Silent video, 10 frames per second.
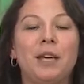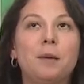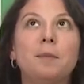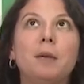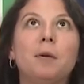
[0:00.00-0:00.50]

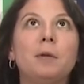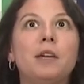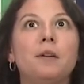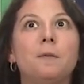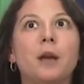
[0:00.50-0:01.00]
Maybe we
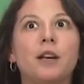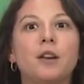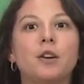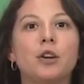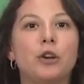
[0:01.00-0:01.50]
can write
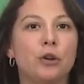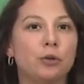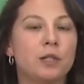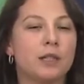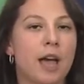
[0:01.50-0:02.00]
in our
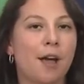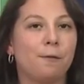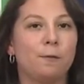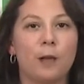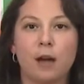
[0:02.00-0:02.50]
notes
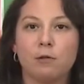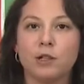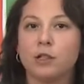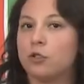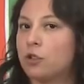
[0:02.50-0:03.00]
that
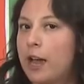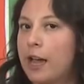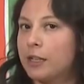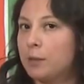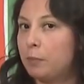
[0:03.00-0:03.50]
flowers
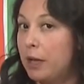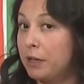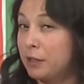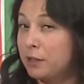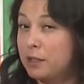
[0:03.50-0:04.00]
attract
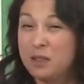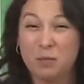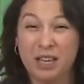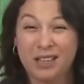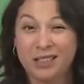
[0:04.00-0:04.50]
bugs to
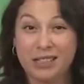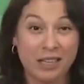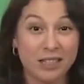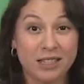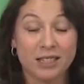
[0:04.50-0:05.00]
make
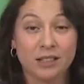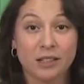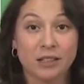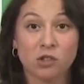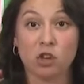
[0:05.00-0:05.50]
seeds.
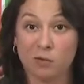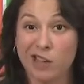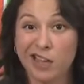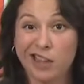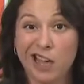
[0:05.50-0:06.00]
Shall
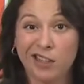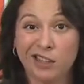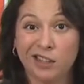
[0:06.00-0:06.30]
we add that?